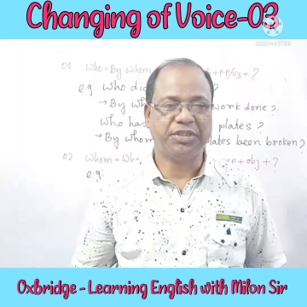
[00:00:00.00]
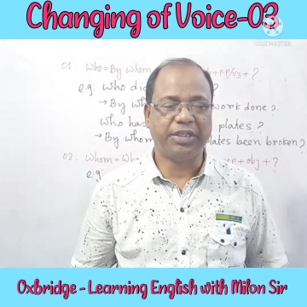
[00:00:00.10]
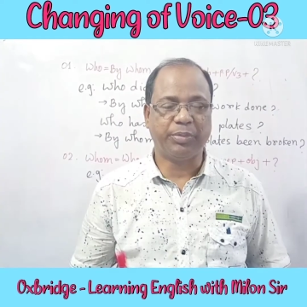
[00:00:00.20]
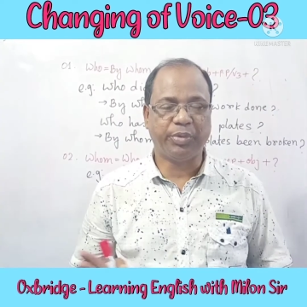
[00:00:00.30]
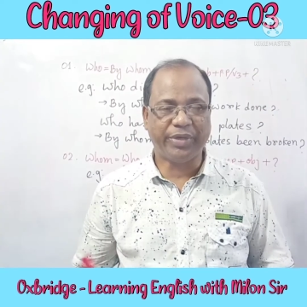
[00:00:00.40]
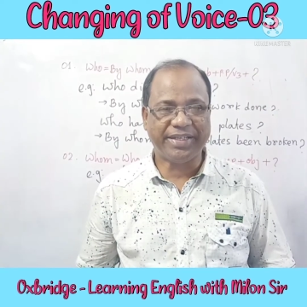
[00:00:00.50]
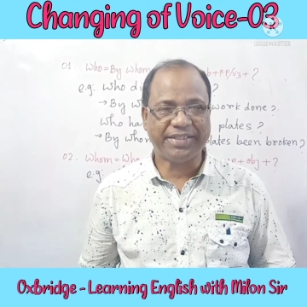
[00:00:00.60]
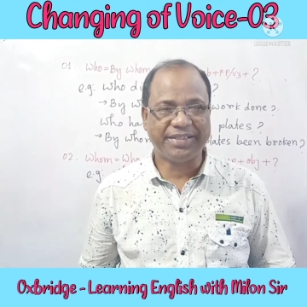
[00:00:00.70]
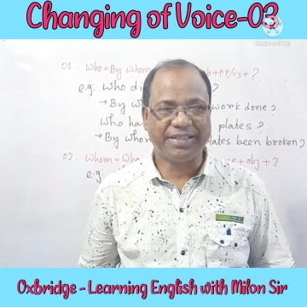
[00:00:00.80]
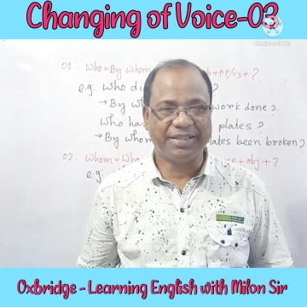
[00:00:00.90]
Dear
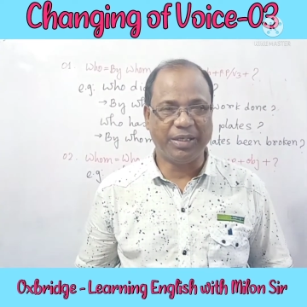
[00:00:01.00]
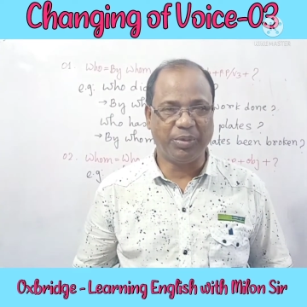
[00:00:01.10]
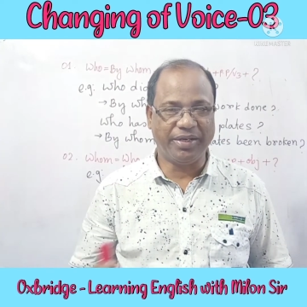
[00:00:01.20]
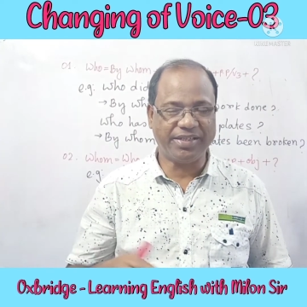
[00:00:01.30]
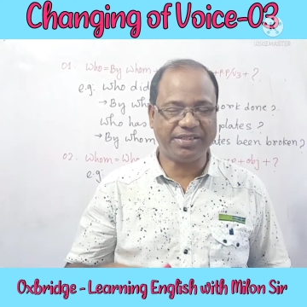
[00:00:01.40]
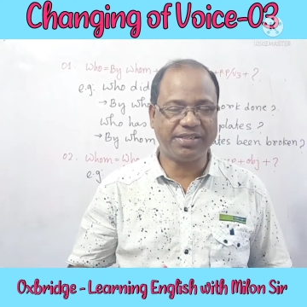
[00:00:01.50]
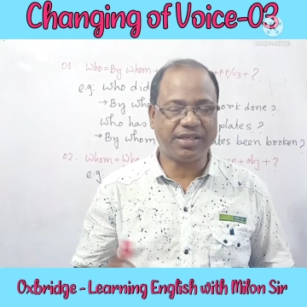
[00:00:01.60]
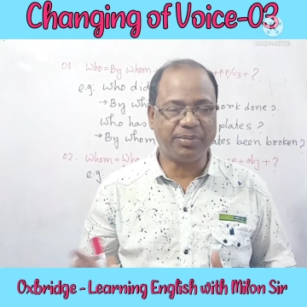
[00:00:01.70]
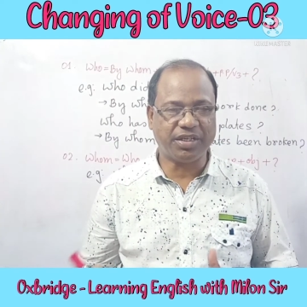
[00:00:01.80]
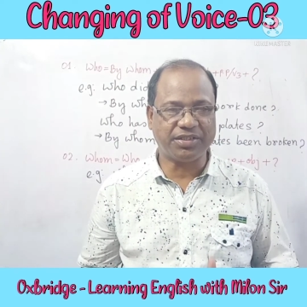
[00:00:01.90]
viewers, now let's see
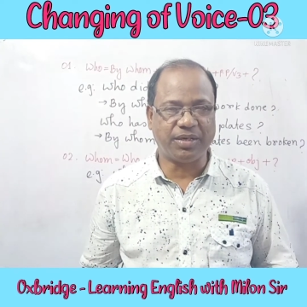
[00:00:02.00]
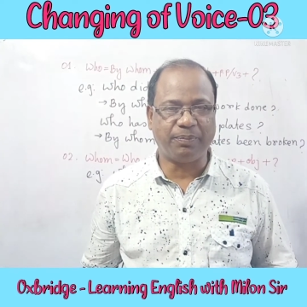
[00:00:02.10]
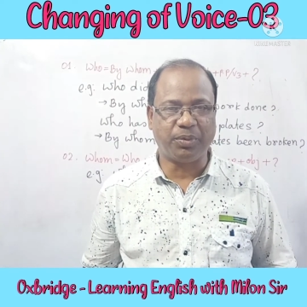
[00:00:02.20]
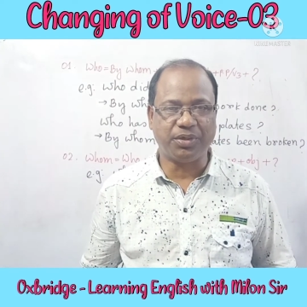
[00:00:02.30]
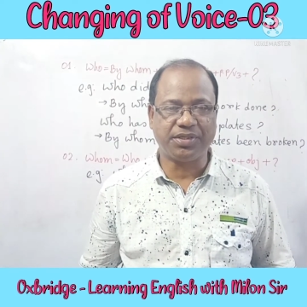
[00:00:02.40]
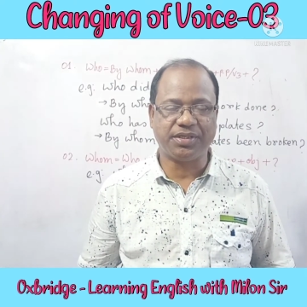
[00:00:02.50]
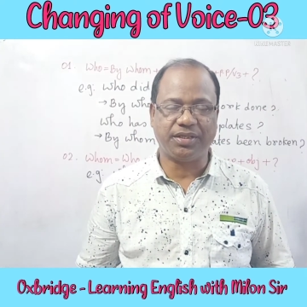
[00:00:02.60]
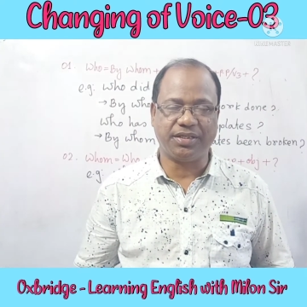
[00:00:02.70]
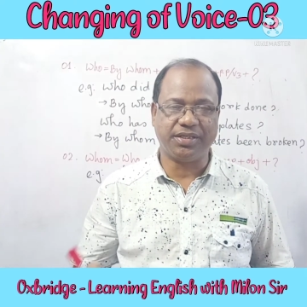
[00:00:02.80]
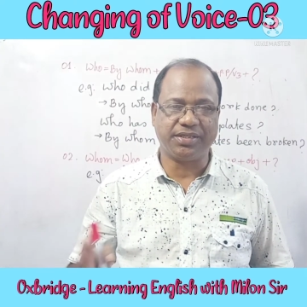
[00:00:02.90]
some examples,
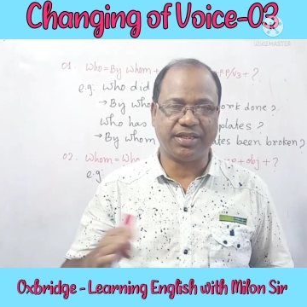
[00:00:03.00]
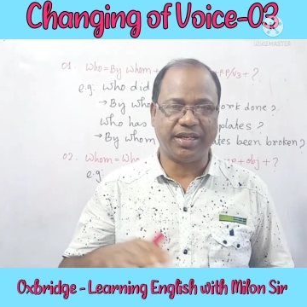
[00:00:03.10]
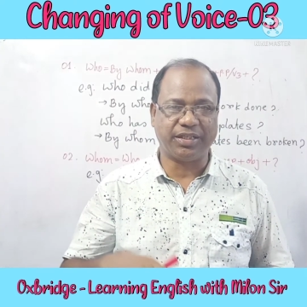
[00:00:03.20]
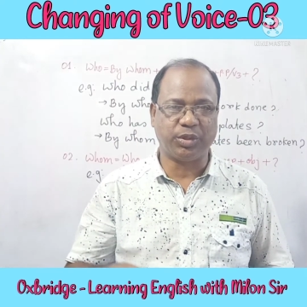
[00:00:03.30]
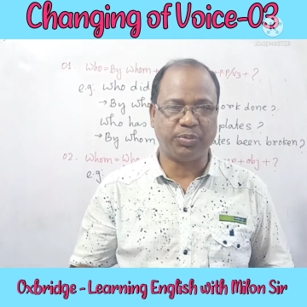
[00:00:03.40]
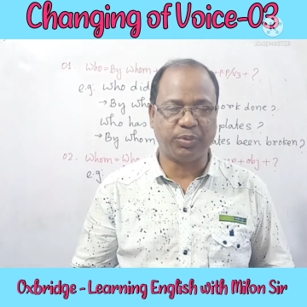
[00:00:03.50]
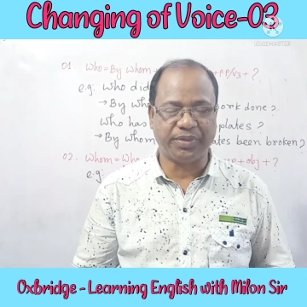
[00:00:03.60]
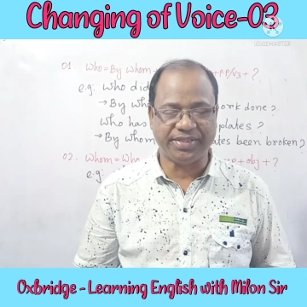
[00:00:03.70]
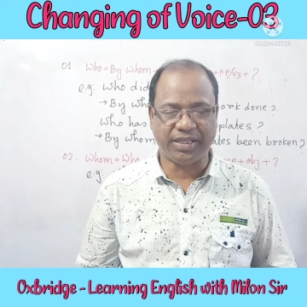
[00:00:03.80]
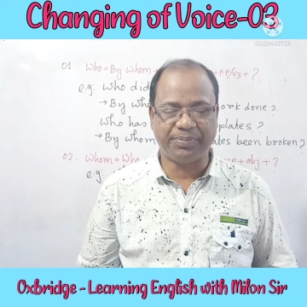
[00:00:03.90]
that is active to
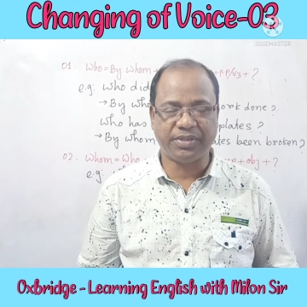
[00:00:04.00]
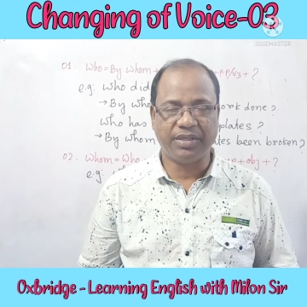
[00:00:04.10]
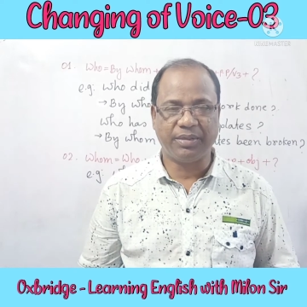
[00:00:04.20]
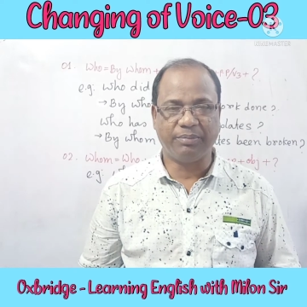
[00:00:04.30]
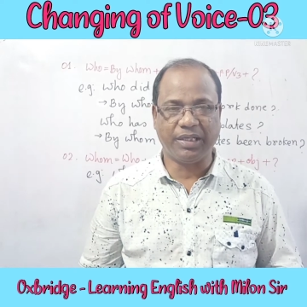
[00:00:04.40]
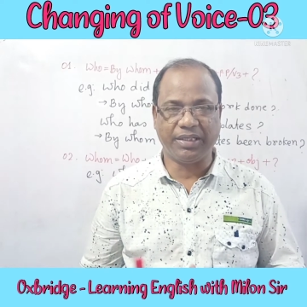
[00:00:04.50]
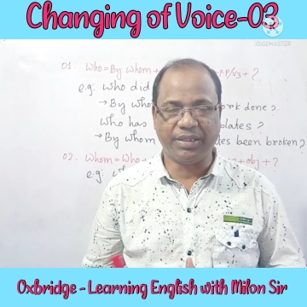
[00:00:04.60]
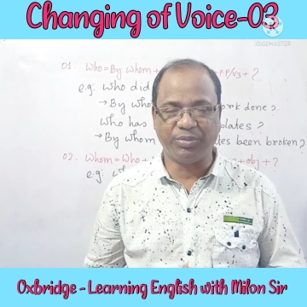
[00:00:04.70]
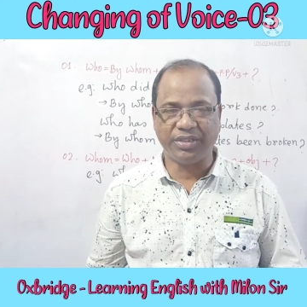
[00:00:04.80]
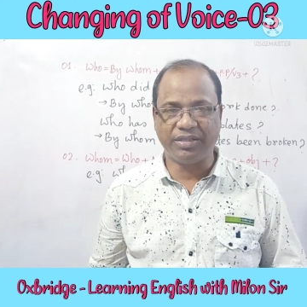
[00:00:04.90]
passive by
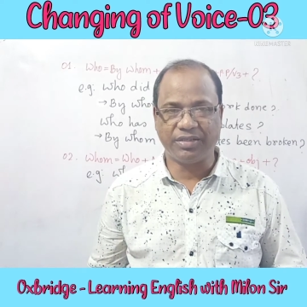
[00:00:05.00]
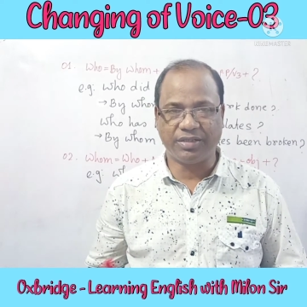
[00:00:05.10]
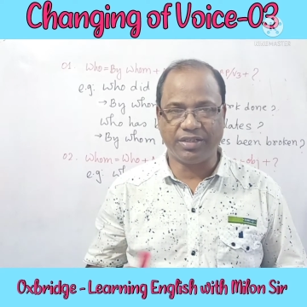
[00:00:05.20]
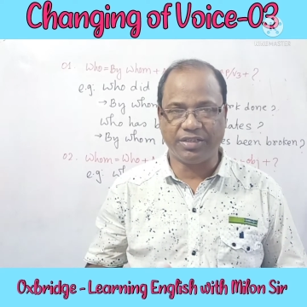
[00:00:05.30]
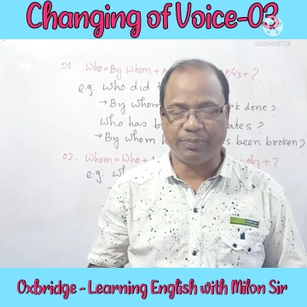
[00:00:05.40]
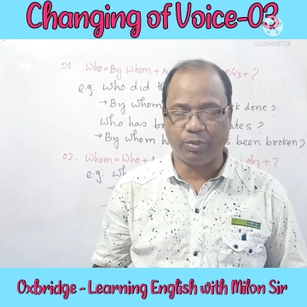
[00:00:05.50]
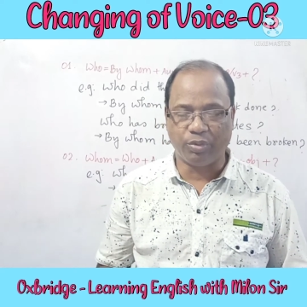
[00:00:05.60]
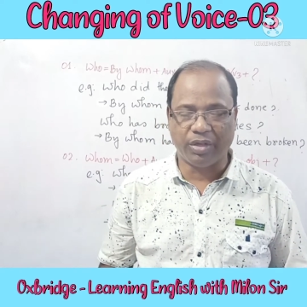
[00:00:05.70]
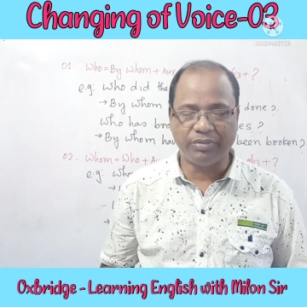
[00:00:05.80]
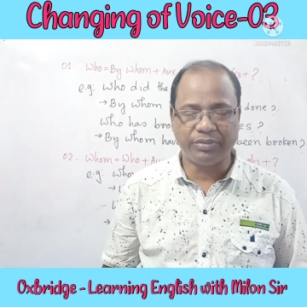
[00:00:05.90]
using relative
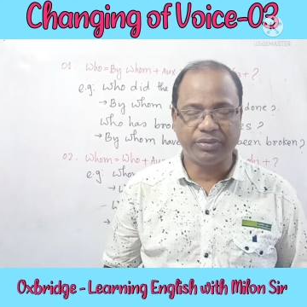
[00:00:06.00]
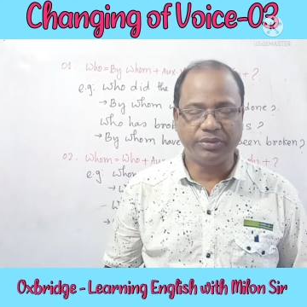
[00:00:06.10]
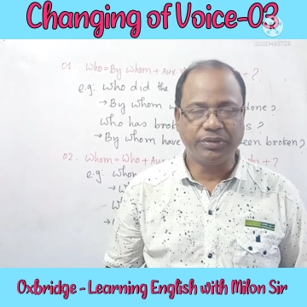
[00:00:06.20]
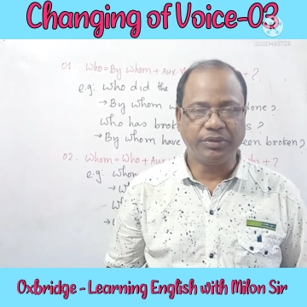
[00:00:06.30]
pronoun.